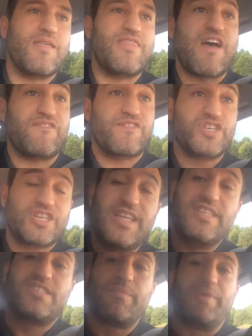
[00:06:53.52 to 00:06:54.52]
That vision
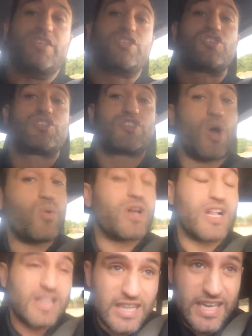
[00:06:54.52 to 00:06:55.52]
needs to be so
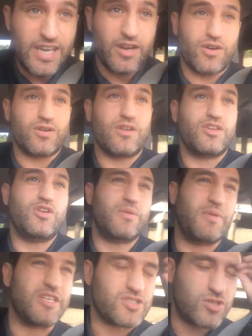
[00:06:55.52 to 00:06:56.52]
clear. You
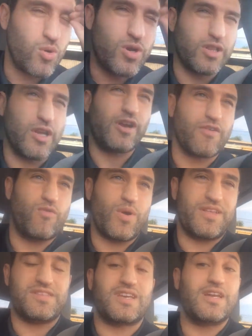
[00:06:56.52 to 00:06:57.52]
need to be so clear of
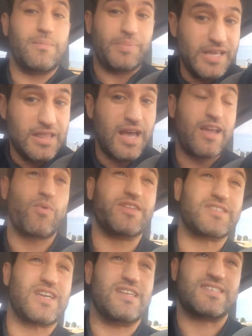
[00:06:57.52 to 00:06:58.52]
what it's gonna be like, what
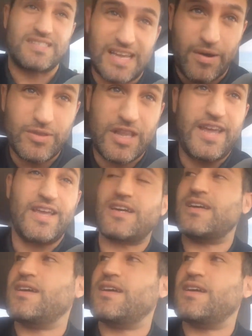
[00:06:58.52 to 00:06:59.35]
it's gonna sound like.